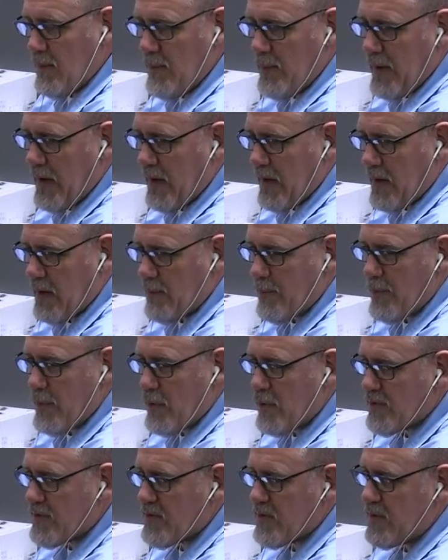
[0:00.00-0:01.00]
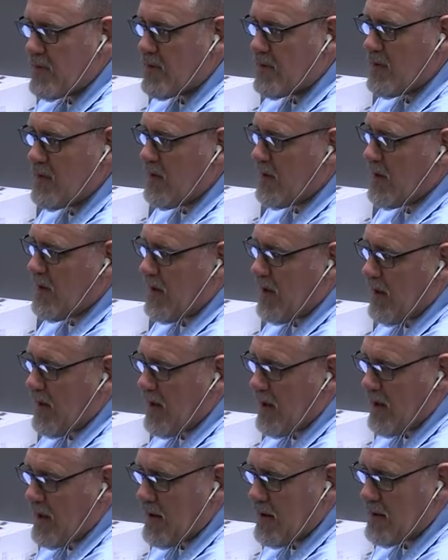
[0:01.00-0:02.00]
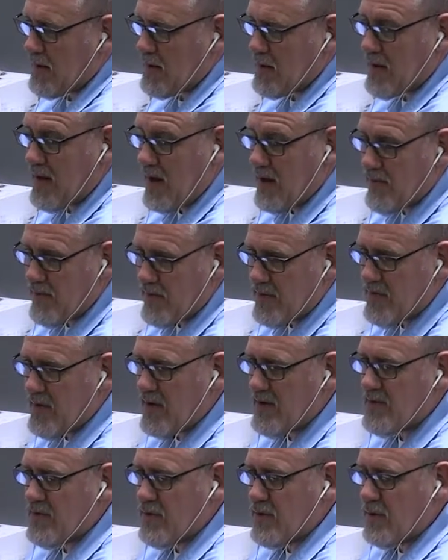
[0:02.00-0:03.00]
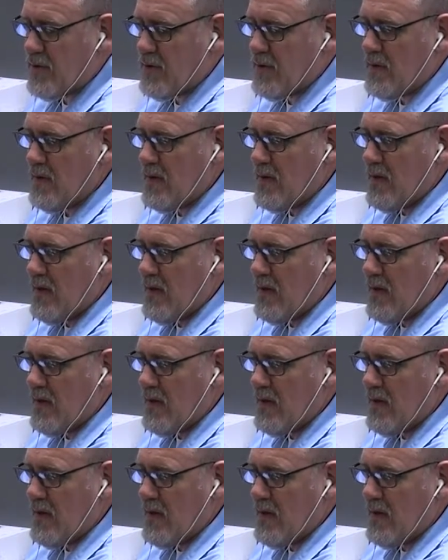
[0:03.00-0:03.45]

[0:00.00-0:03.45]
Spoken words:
being personal and conversational